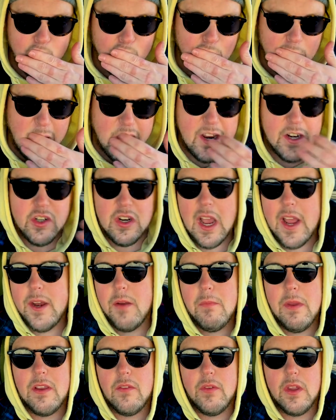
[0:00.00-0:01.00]
And I tried to
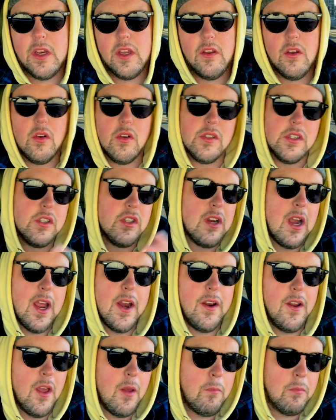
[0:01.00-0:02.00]
make videos, I tried
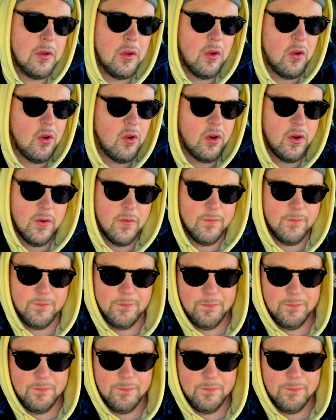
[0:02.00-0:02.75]
to upload, and